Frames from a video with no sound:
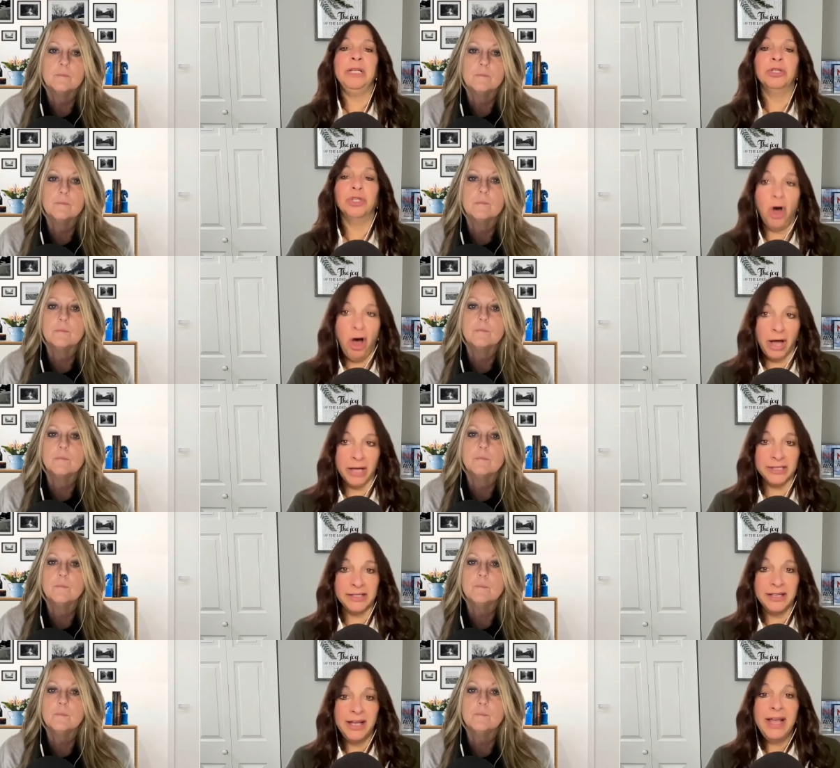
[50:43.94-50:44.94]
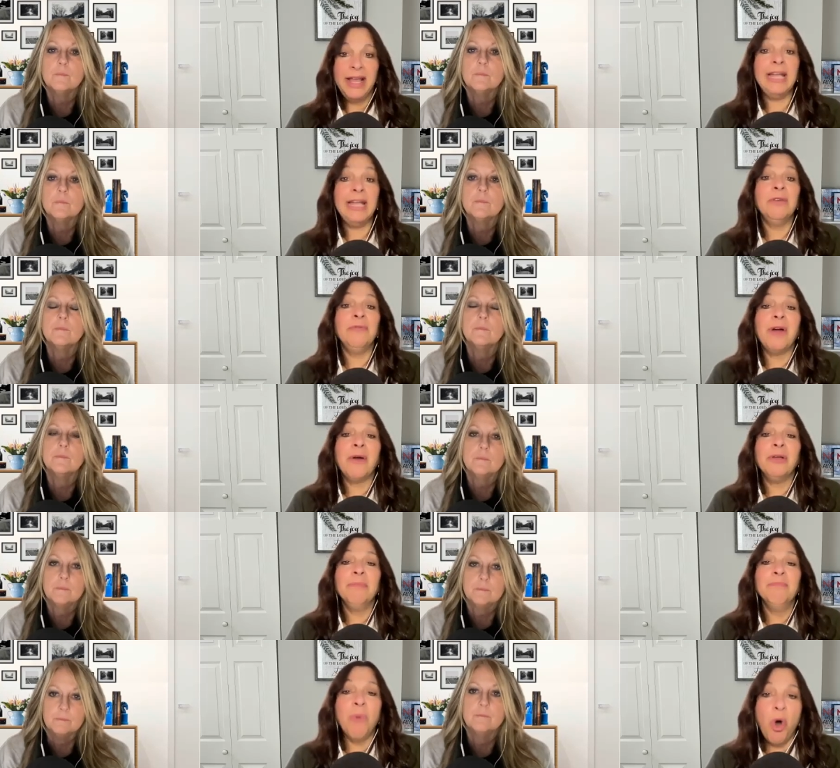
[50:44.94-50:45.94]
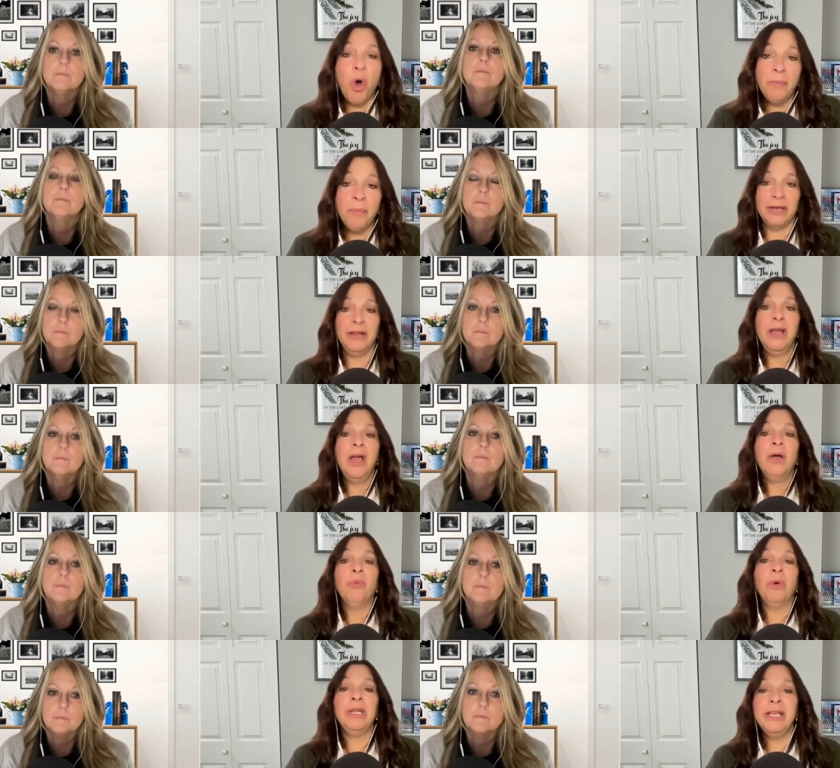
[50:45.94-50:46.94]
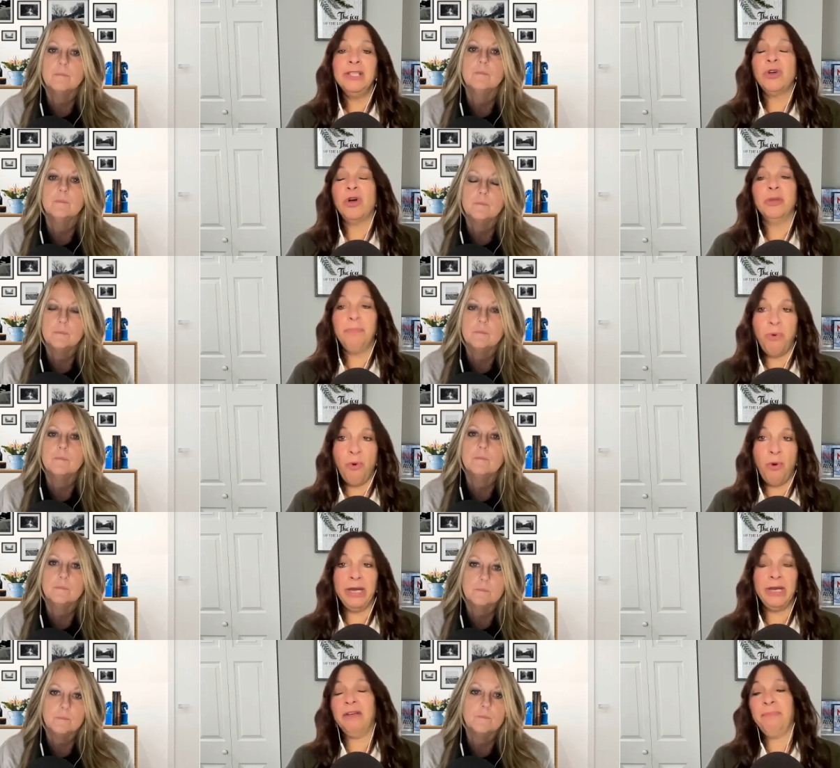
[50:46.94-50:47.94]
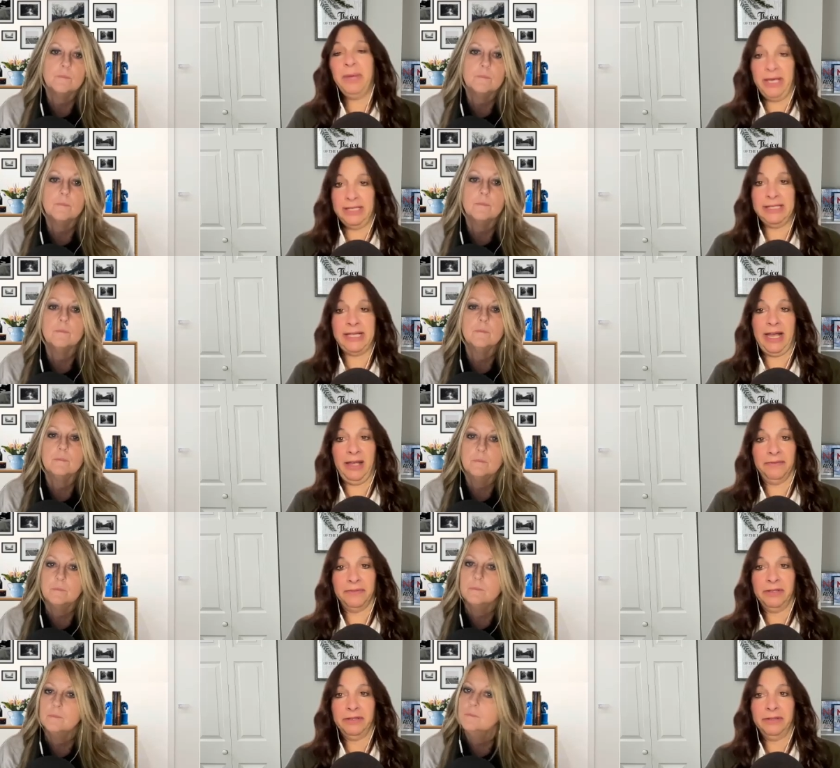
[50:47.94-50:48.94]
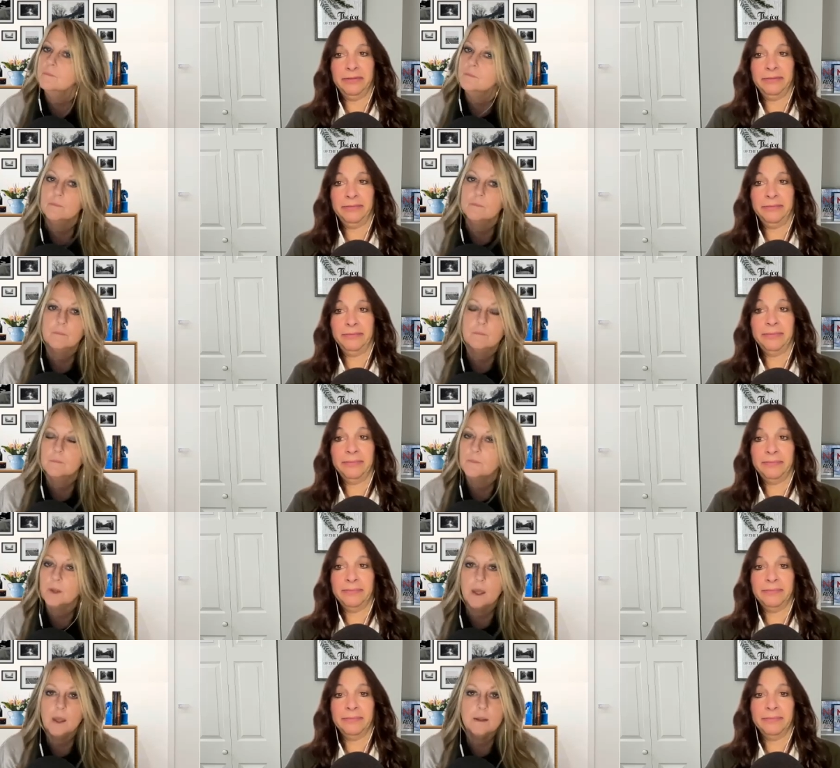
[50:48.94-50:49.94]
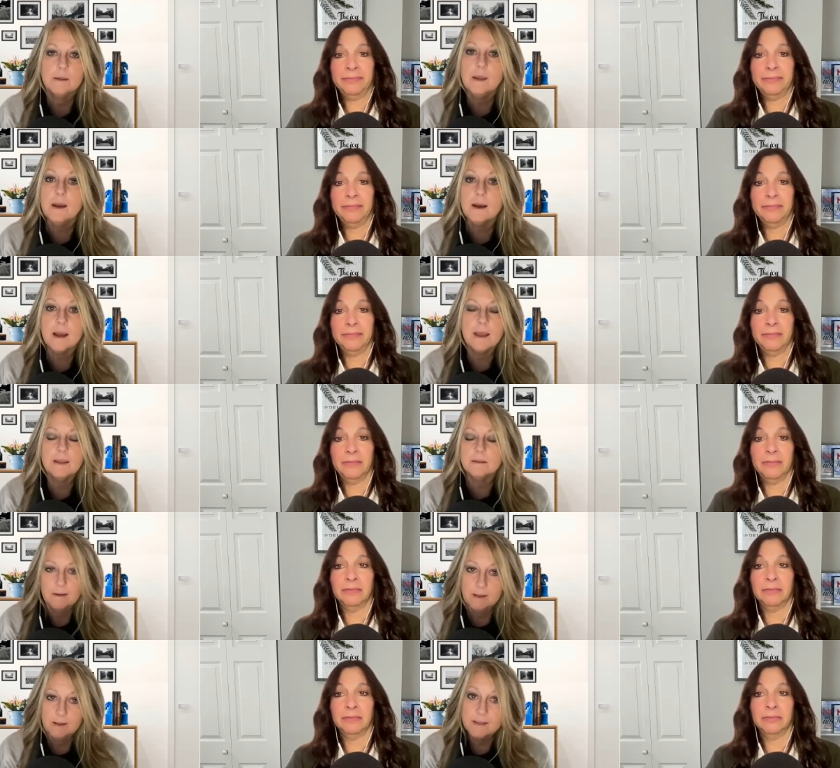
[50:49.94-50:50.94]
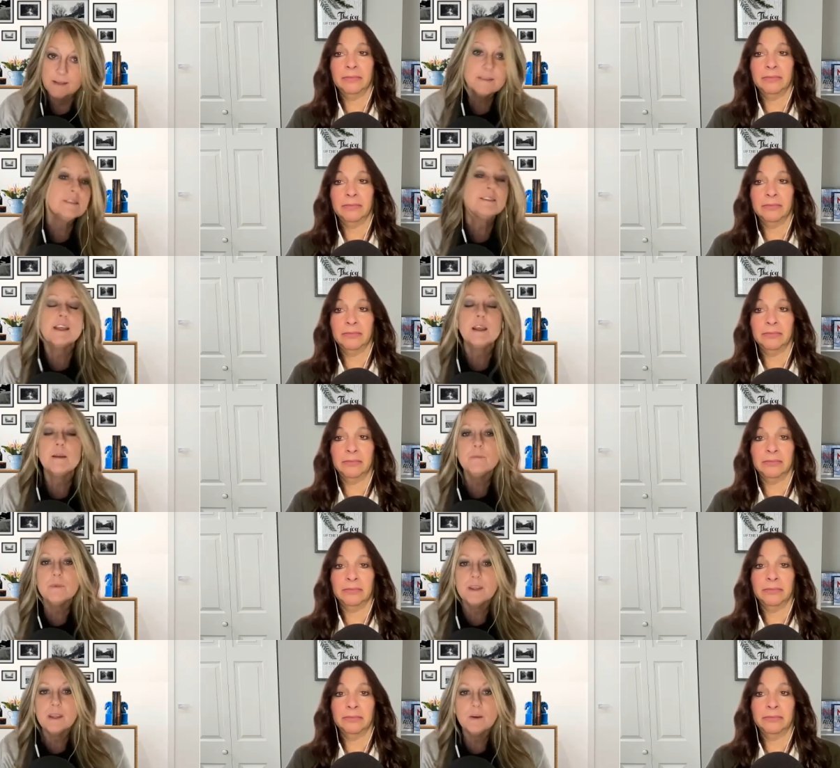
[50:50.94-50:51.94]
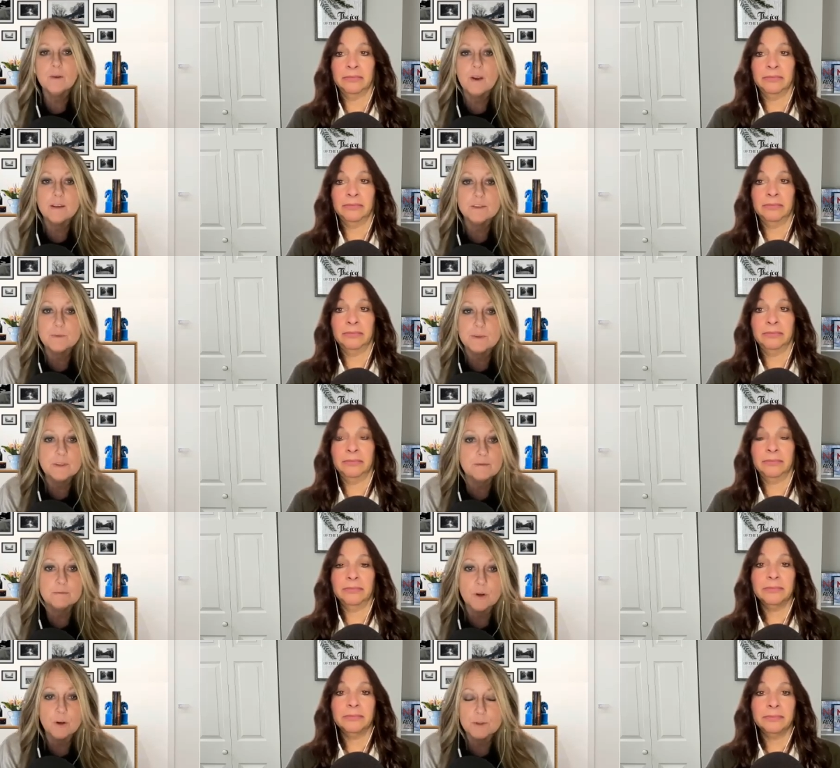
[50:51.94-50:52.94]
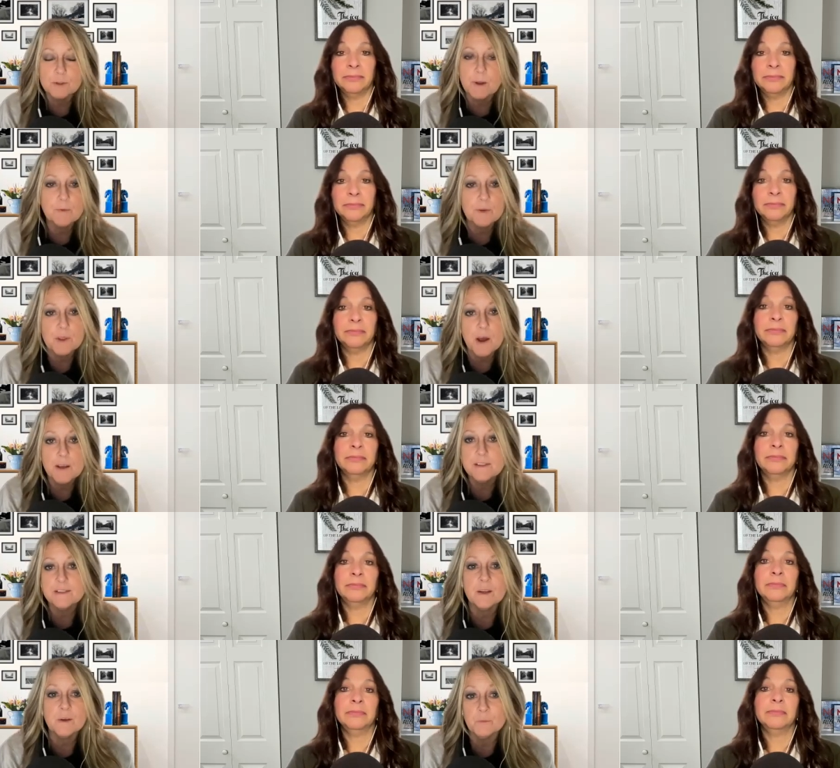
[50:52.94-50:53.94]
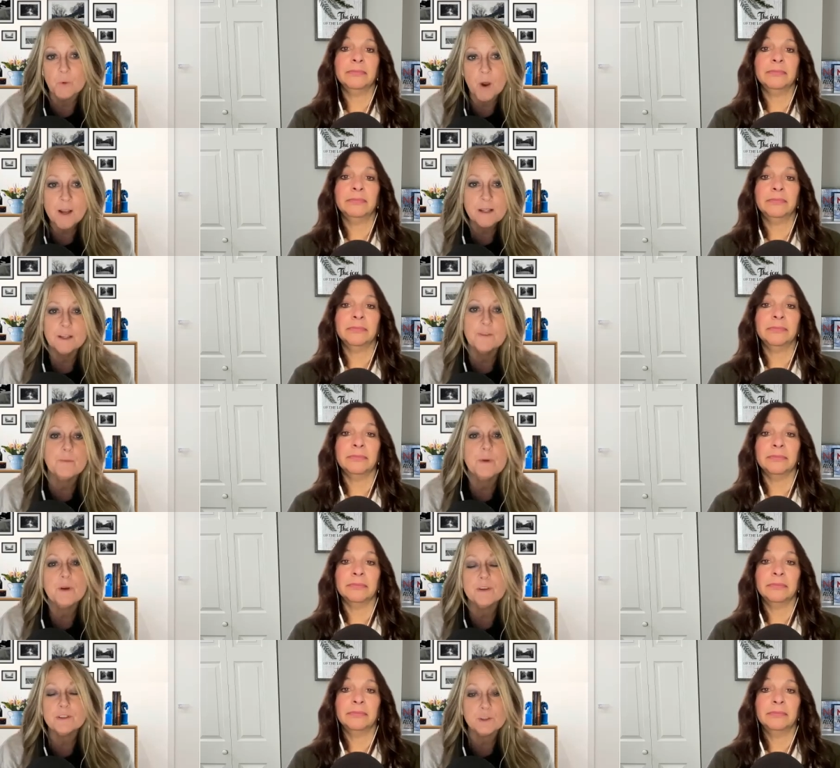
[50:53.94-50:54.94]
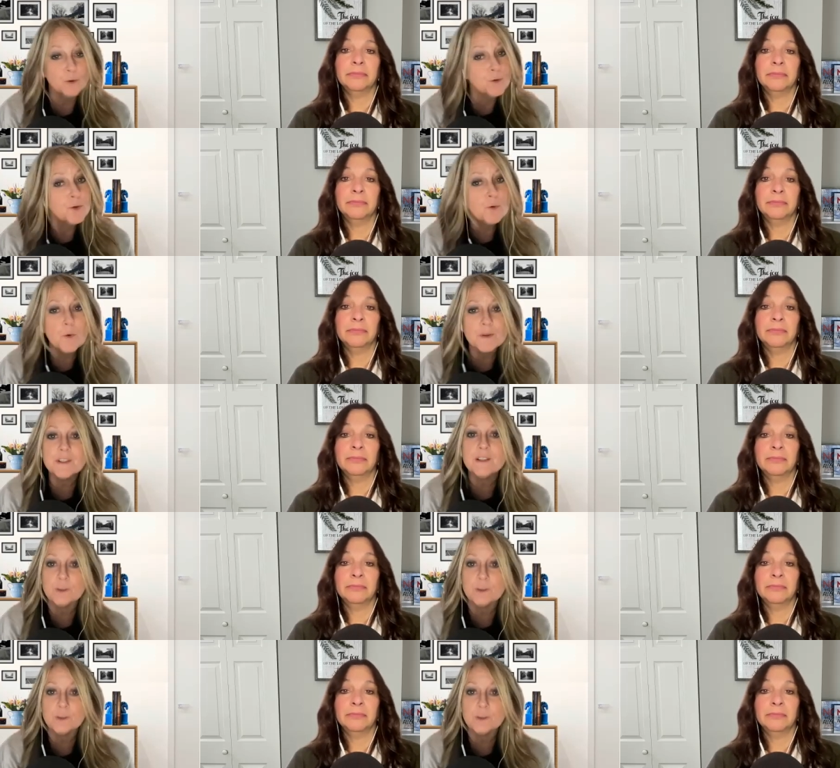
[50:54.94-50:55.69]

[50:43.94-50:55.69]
Speaker 1: lost in the very moment when he's on the point of being saved.
Speaker 2: Yeah, and it is the same here as we talked about with Huss and Wycliffe, because Luther wasn't